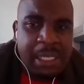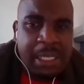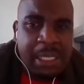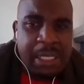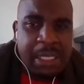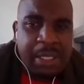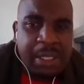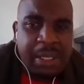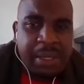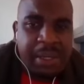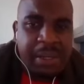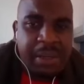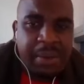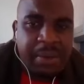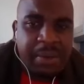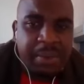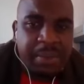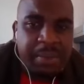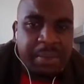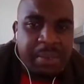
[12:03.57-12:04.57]

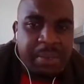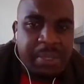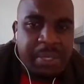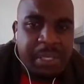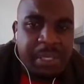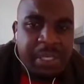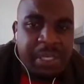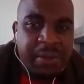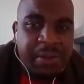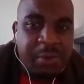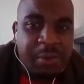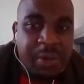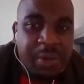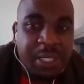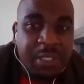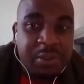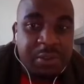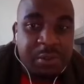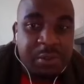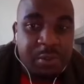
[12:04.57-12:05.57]
uh,
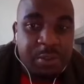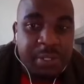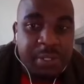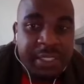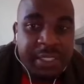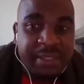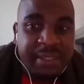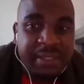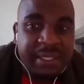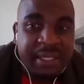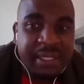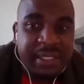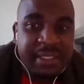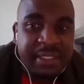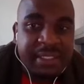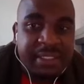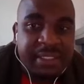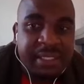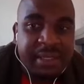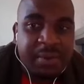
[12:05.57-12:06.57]
inward looking
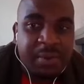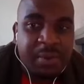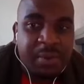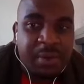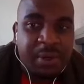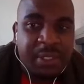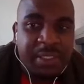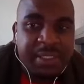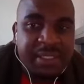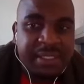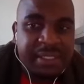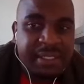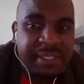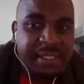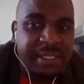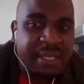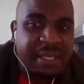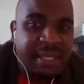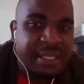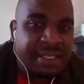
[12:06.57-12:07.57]
trends and warns
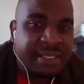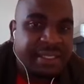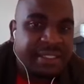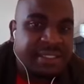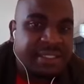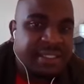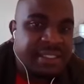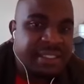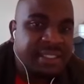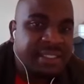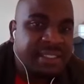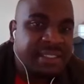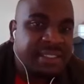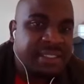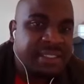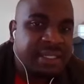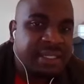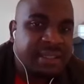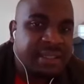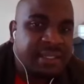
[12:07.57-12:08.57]
sternly against its
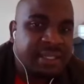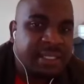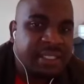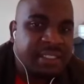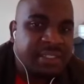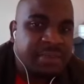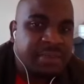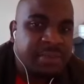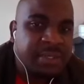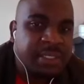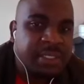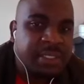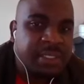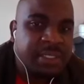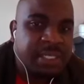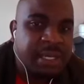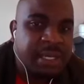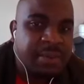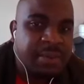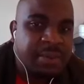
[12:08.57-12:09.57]

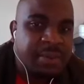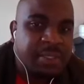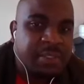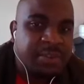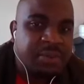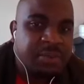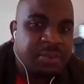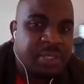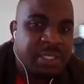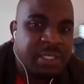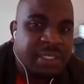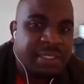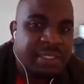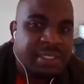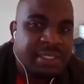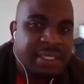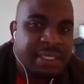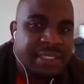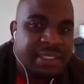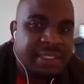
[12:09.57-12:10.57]
entrenchment amongst working
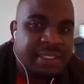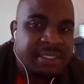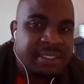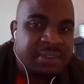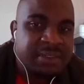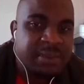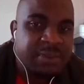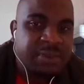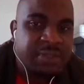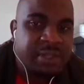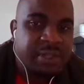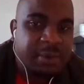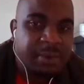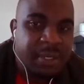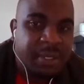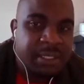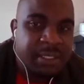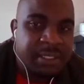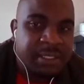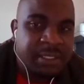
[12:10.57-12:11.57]
classes of the
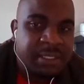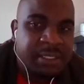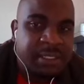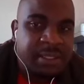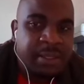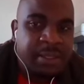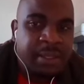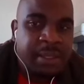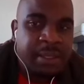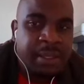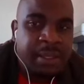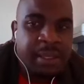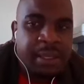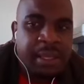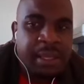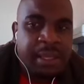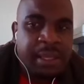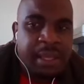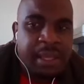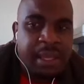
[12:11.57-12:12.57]
world.
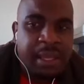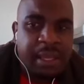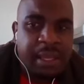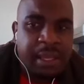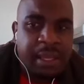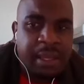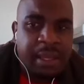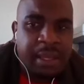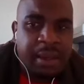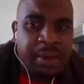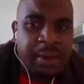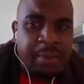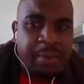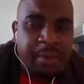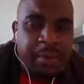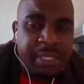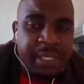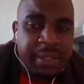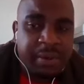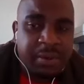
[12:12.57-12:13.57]
Eh,
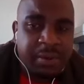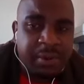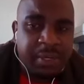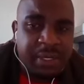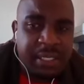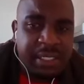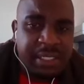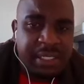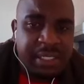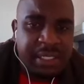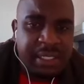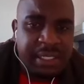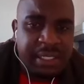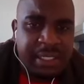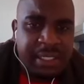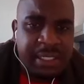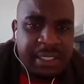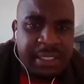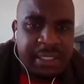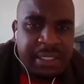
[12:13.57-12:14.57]
we can
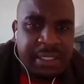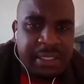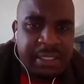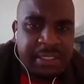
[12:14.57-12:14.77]
correctly